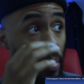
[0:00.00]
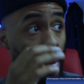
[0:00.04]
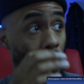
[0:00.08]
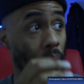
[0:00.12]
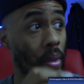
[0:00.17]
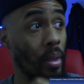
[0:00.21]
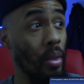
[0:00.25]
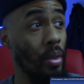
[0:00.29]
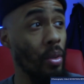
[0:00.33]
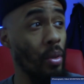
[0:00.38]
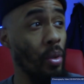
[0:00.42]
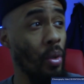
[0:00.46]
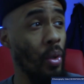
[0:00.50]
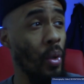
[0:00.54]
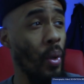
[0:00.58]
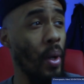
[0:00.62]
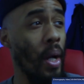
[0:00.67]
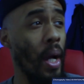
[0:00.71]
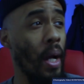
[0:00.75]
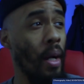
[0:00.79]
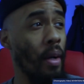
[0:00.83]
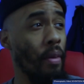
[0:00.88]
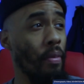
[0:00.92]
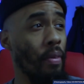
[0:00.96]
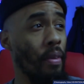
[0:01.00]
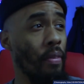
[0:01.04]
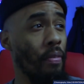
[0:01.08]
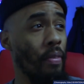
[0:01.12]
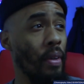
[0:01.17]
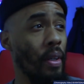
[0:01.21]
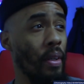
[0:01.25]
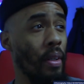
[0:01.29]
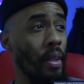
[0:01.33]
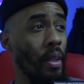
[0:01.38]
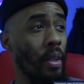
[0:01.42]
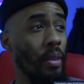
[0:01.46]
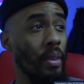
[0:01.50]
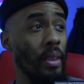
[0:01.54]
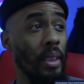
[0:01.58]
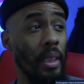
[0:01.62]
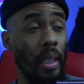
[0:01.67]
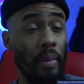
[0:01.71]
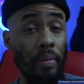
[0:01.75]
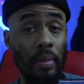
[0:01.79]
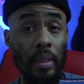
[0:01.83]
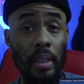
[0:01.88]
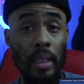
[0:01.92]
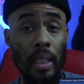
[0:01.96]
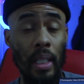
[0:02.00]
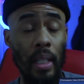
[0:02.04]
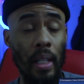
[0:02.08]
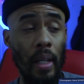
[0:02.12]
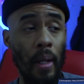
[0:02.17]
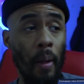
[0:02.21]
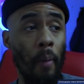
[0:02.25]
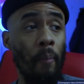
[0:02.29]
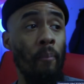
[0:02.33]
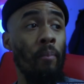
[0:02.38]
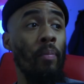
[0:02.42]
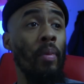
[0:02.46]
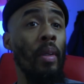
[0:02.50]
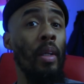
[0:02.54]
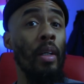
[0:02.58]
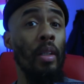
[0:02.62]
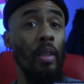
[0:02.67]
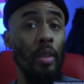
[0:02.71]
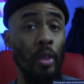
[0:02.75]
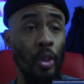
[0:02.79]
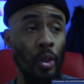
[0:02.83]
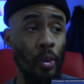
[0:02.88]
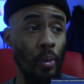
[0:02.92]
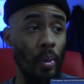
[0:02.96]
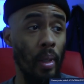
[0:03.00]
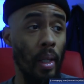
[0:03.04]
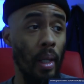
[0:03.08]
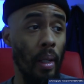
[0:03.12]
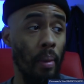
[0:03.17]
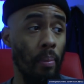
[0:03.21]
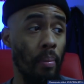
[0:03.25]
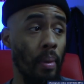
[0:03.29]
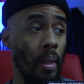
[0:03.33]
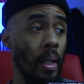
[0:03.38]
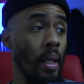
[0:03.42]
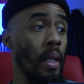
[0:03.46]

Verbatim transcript: we're going to do choreography video 17, DREAM.